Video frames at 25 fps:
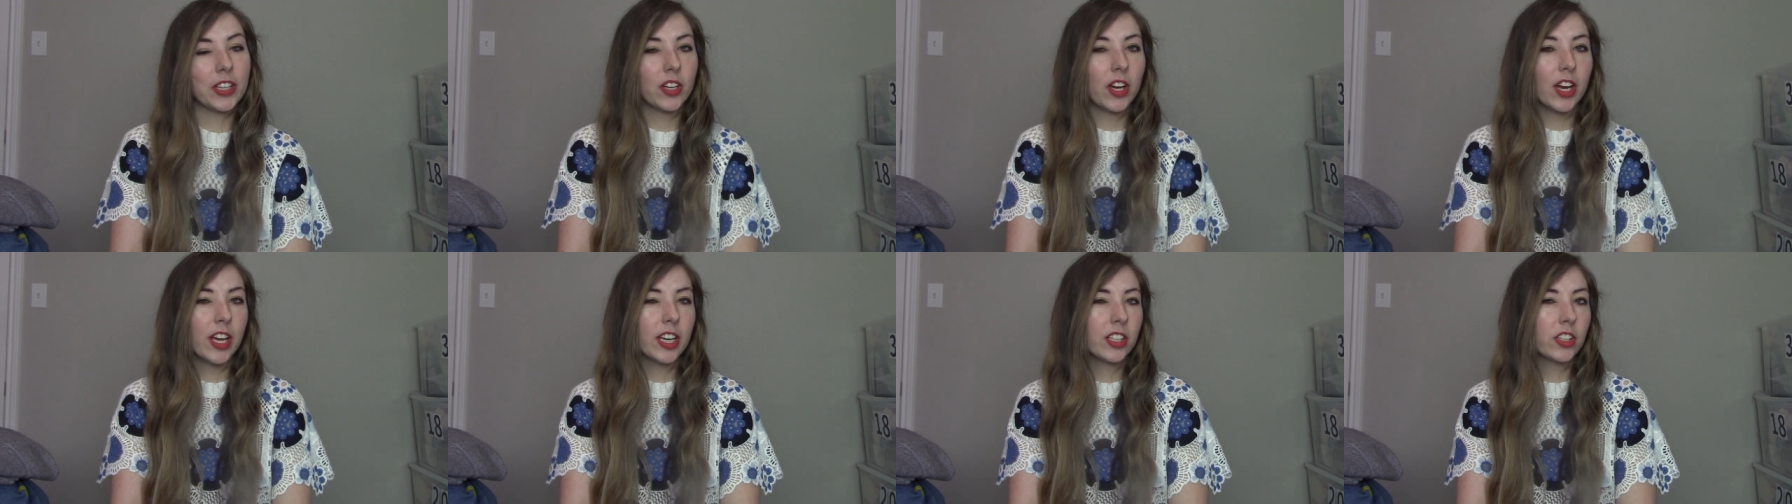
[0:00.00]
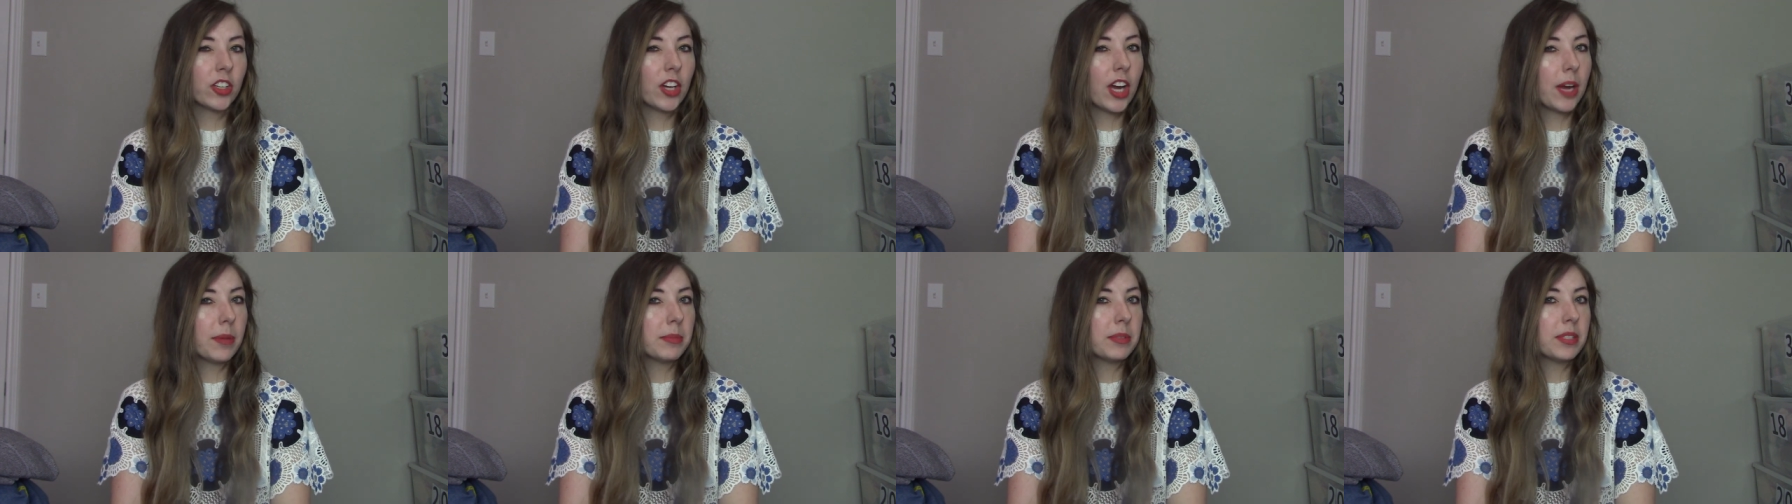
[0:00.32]
Go ahead
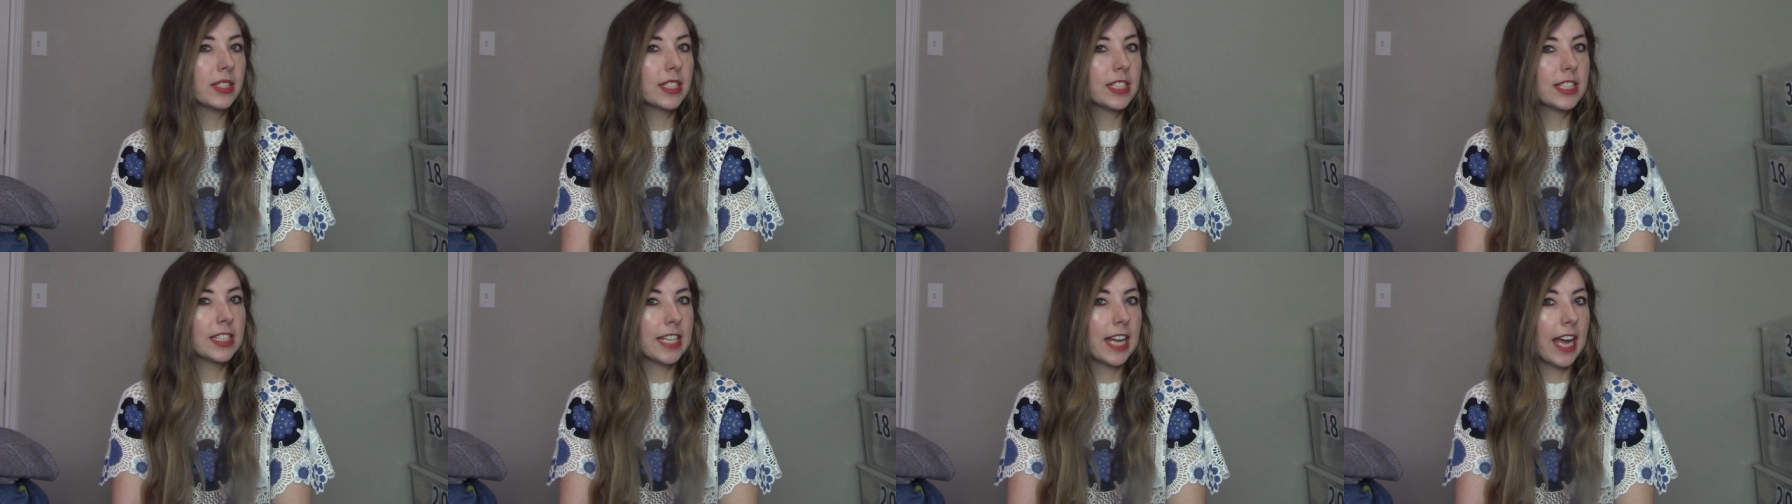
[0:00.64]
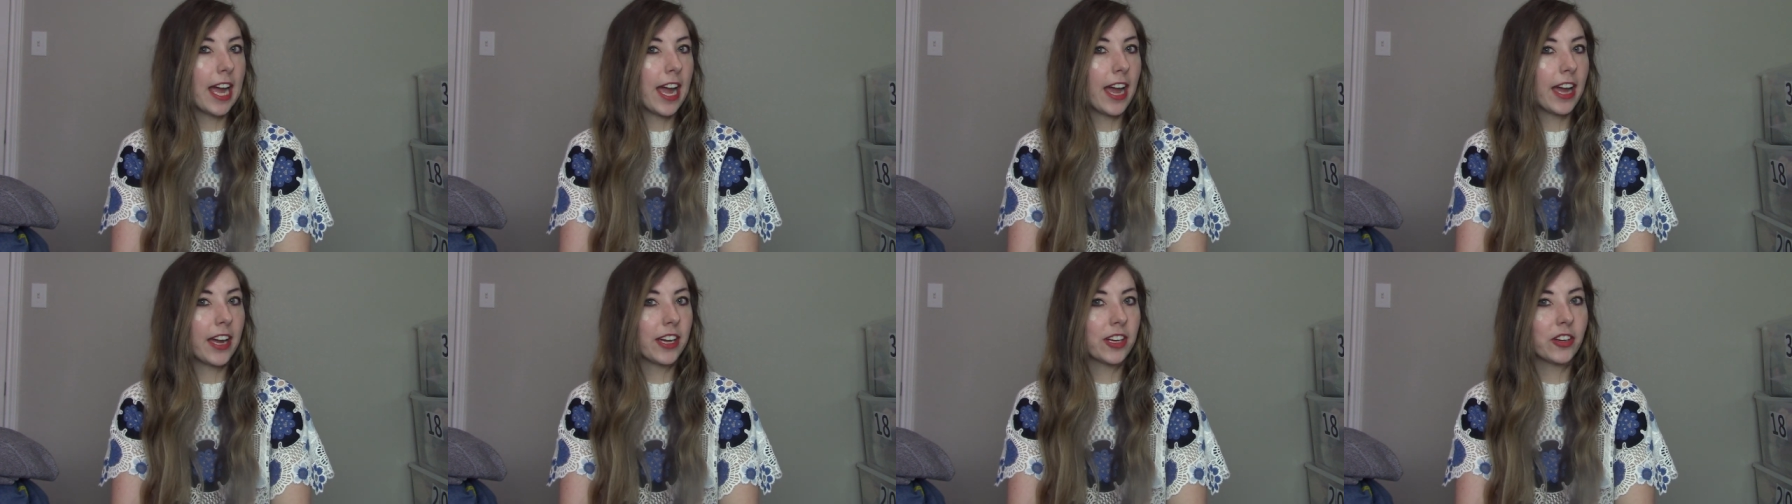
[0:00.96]
and grab you a
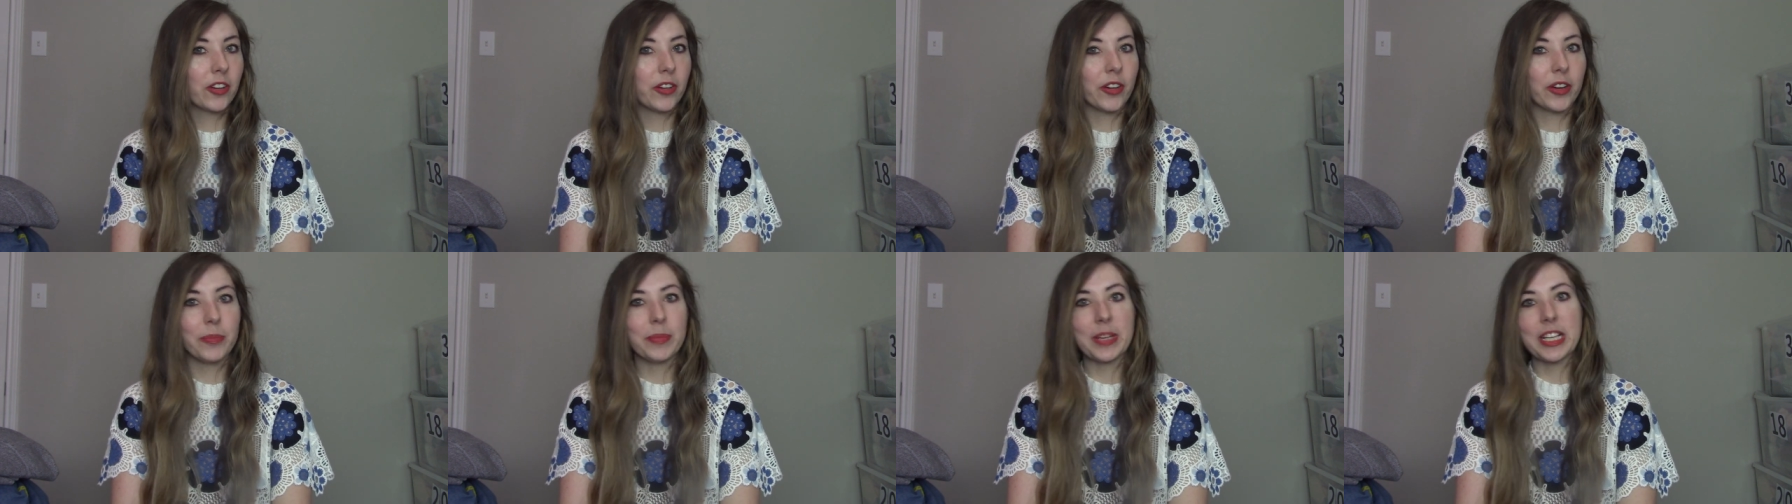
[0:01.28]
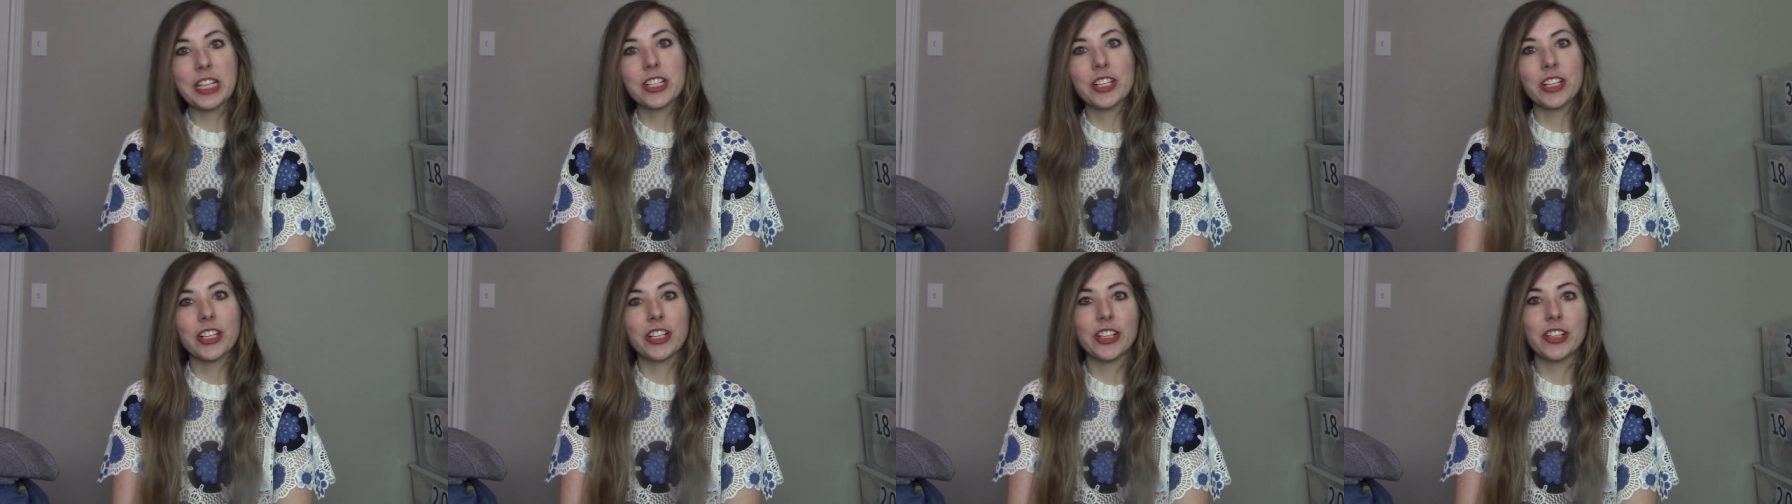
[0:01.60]
snack or
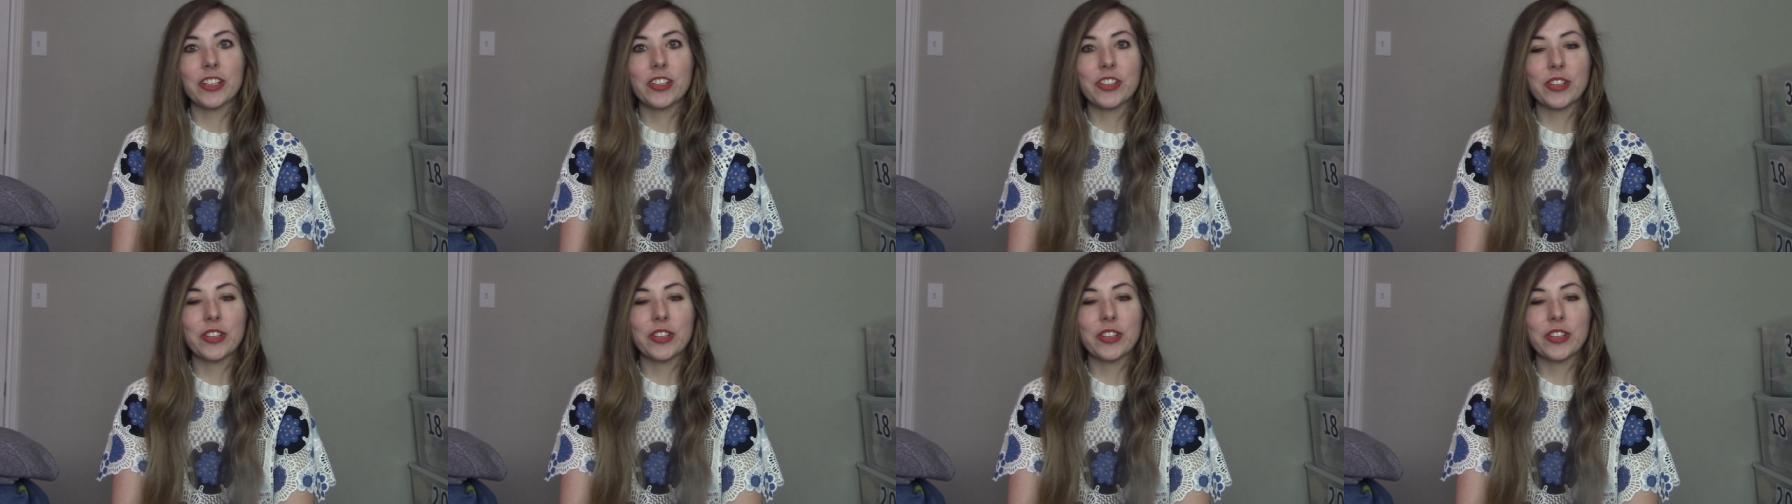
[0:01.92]
make sure you're